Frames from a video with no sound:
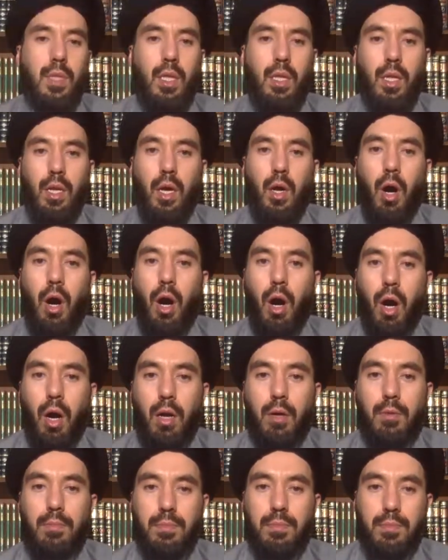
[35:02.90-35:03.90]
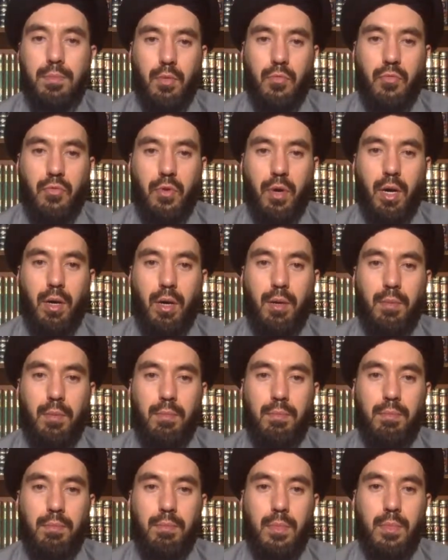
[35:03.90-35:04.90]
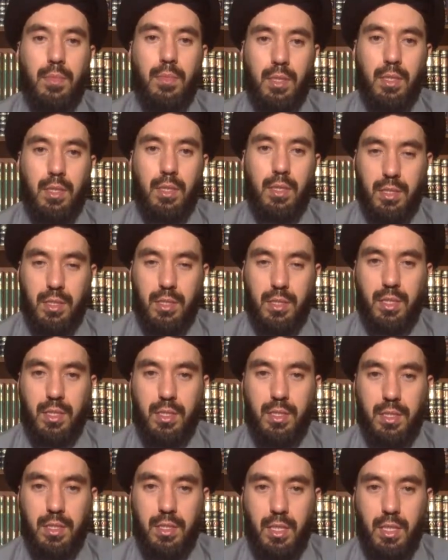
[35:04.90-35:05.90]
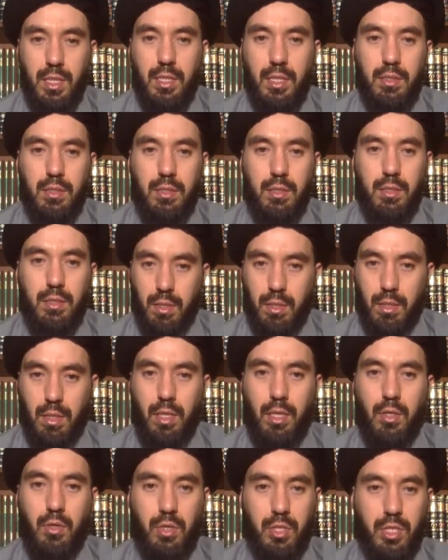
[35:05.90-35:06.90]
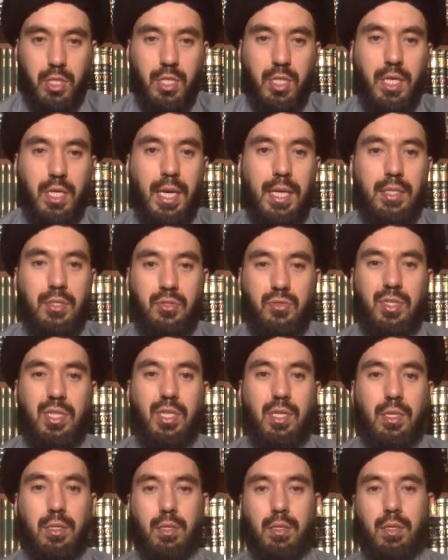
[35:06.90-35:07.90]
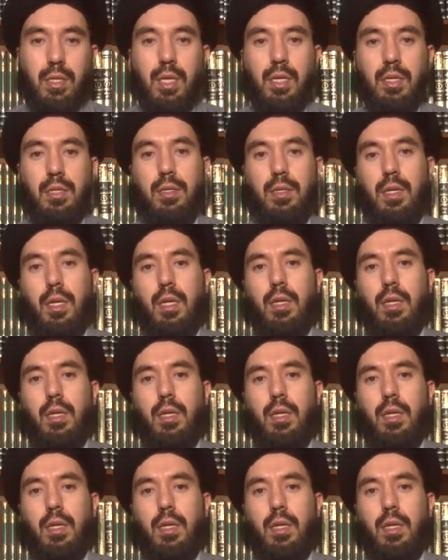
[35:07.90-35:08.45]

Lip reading: harm from this disease, he or she can drink, right?